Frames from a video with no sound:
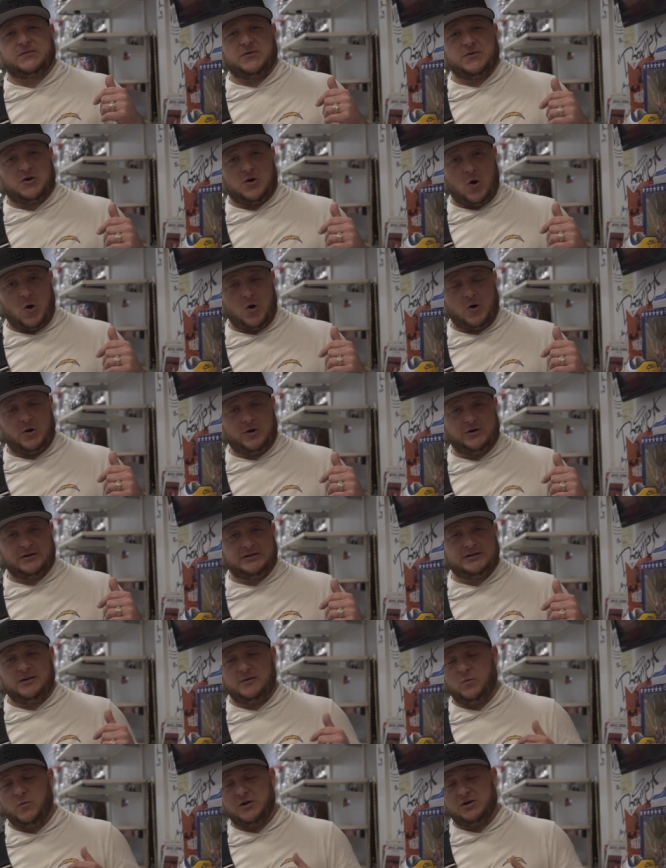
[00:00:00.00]
for cards,
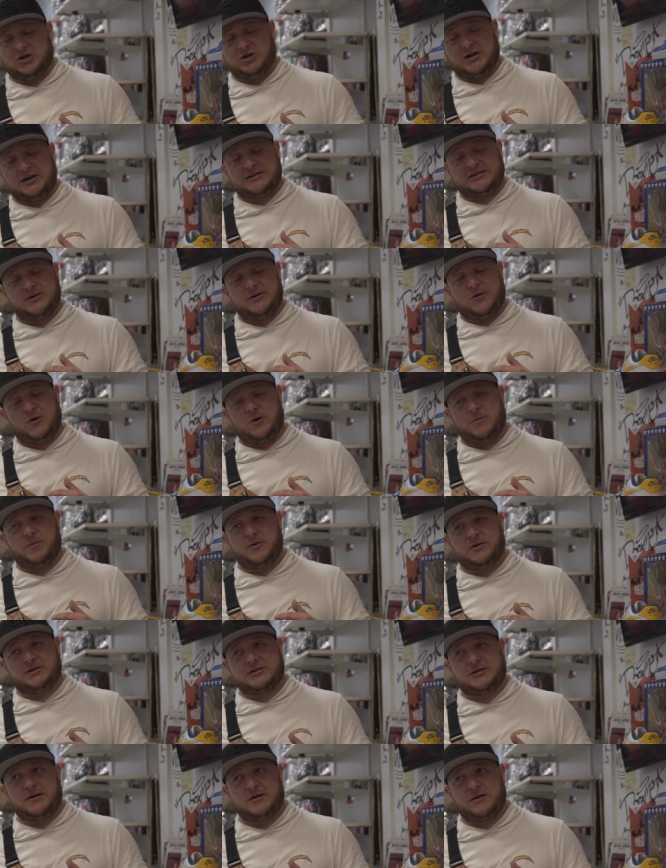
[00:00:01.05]
when Justin
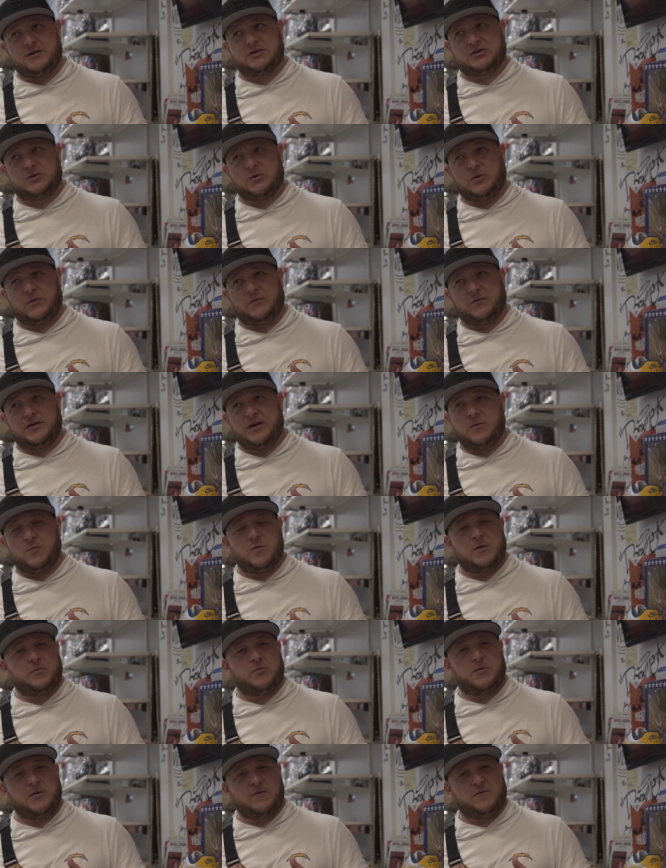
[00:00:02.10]
Herbert's card sold for like
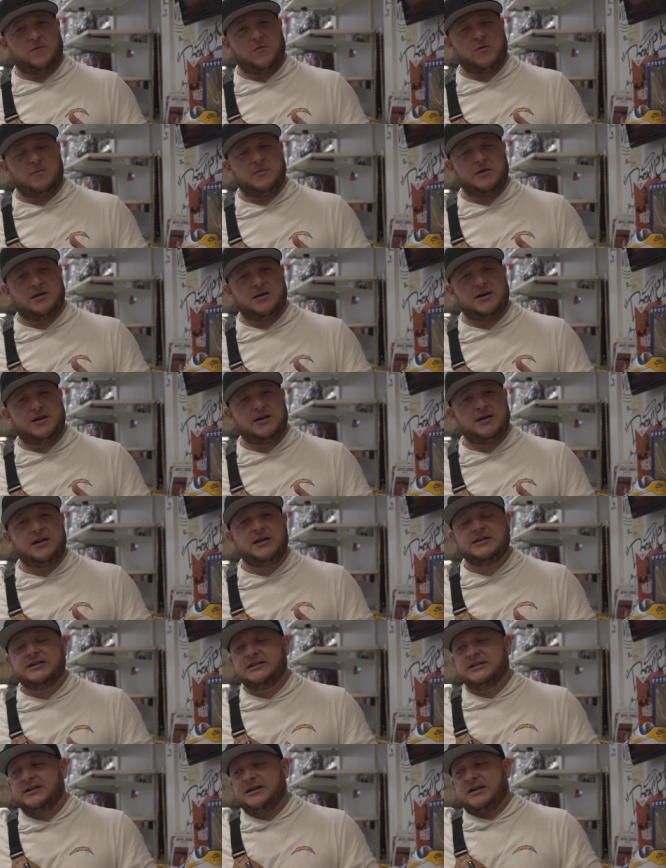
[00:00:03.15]
1.4 million,
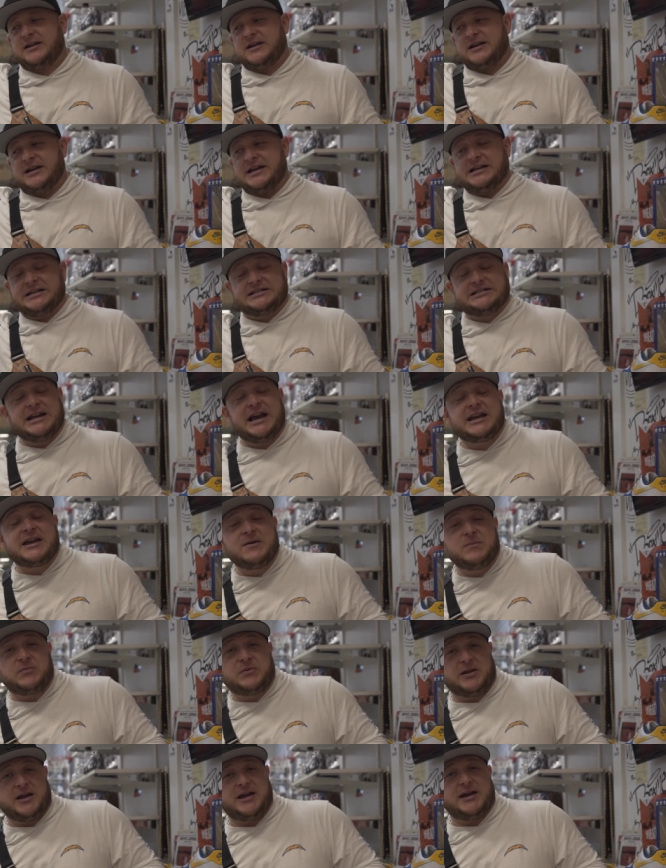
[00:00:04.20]
in
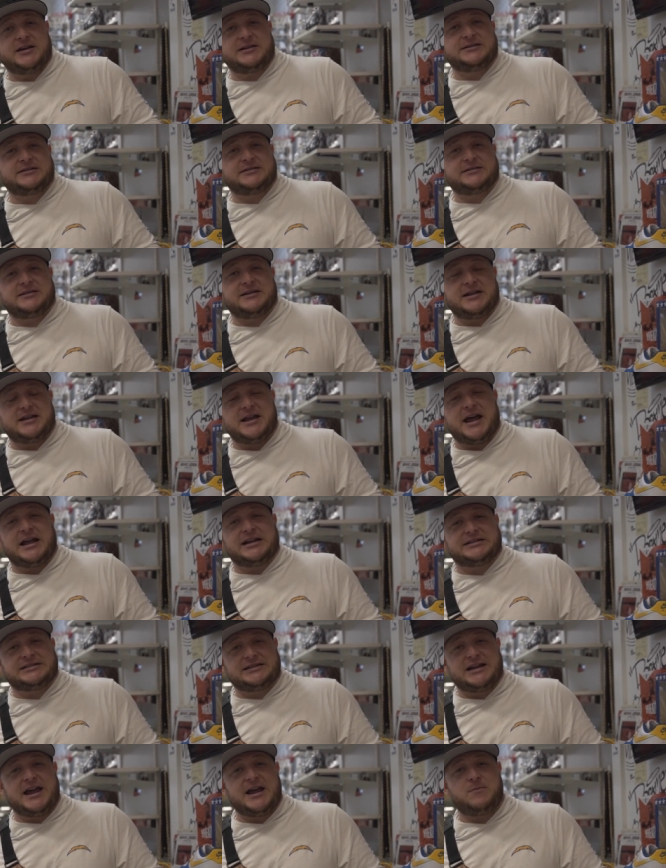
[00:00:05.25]
second place that
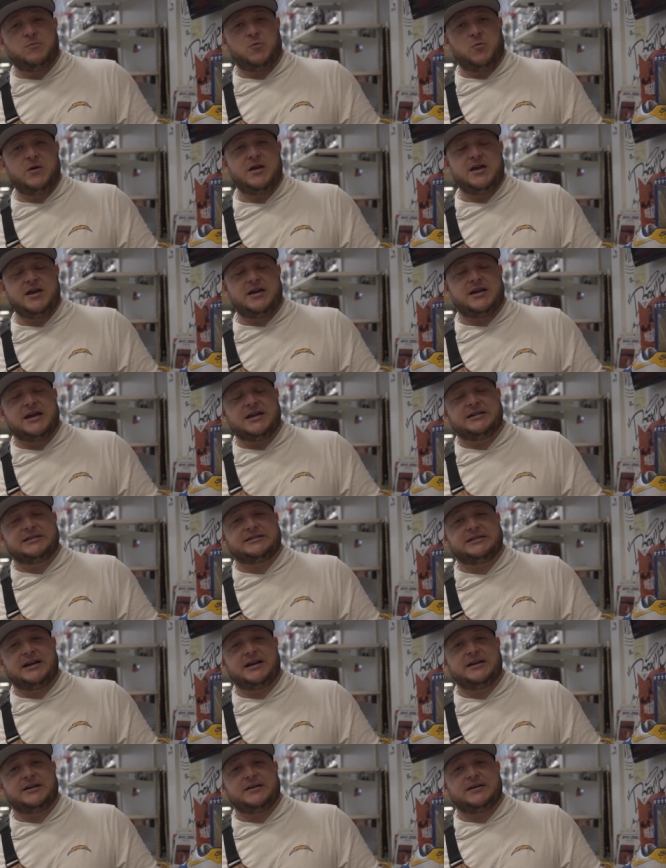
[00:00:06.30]
same week in
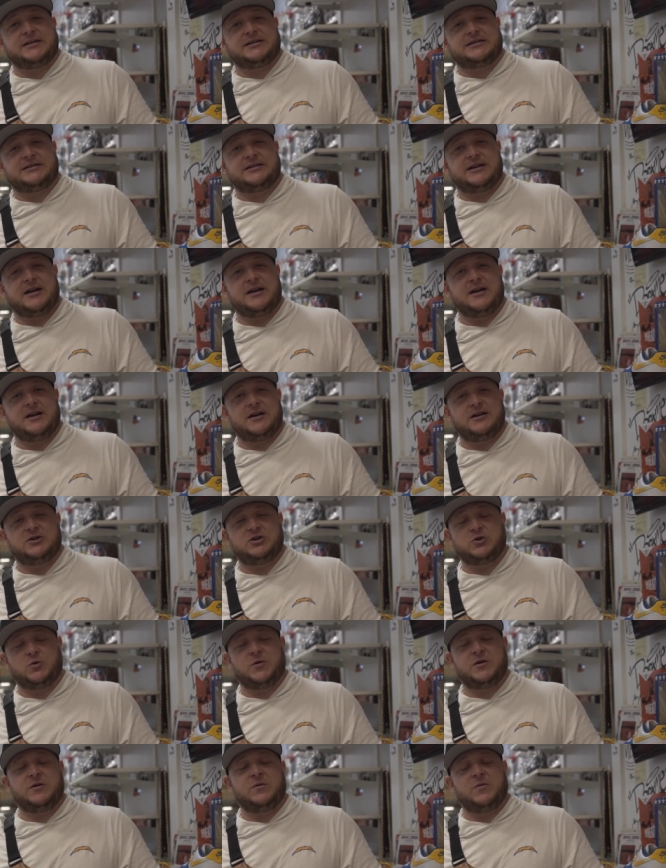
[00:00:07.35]
sales, uh,
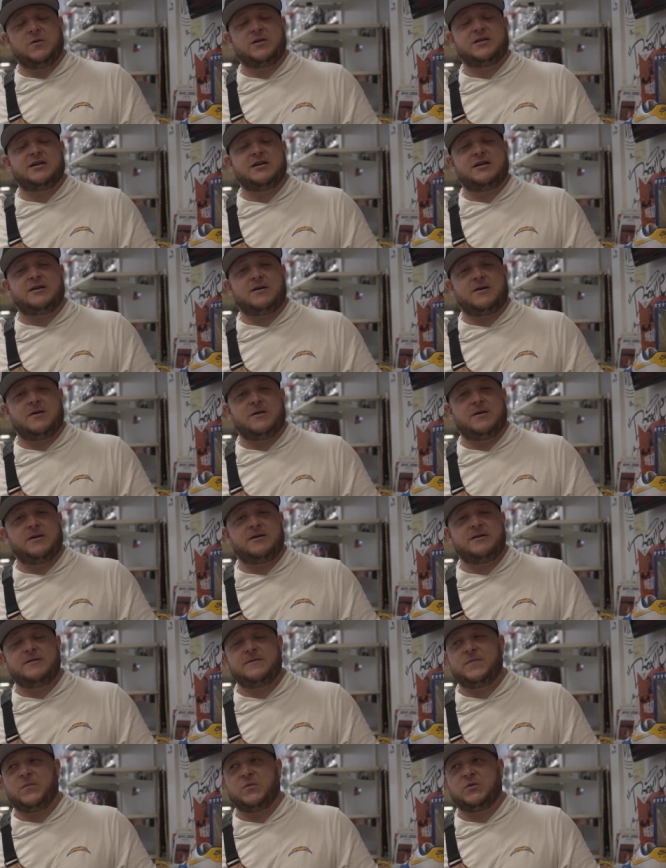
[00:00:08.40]
Jordan rookie
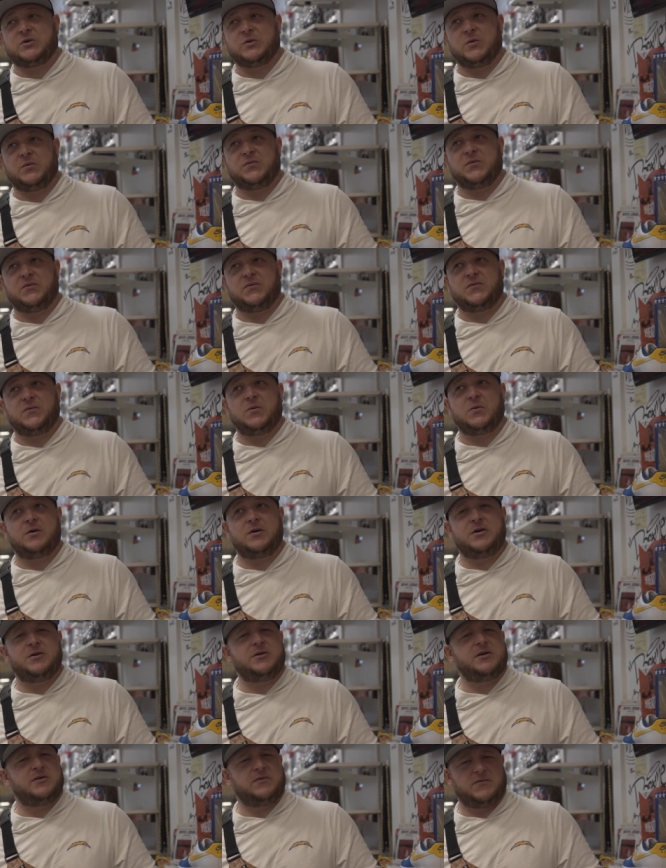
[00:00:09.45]
card sold for
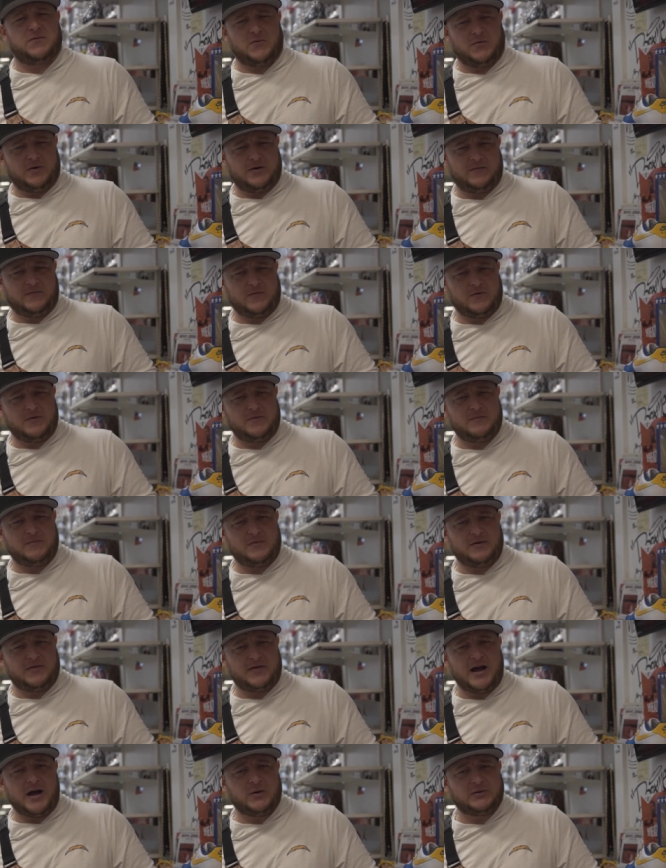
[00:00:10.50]

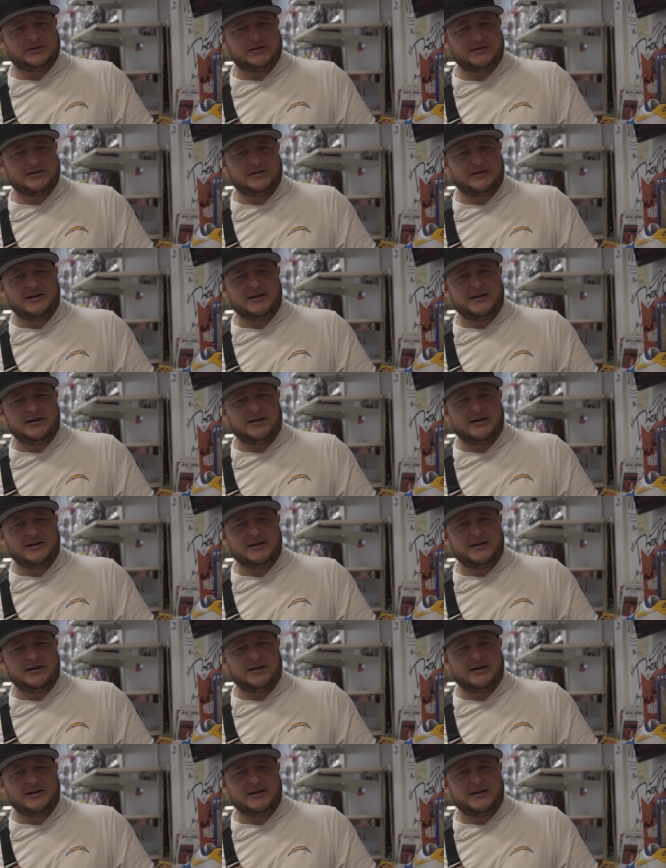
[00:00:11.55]
444,000.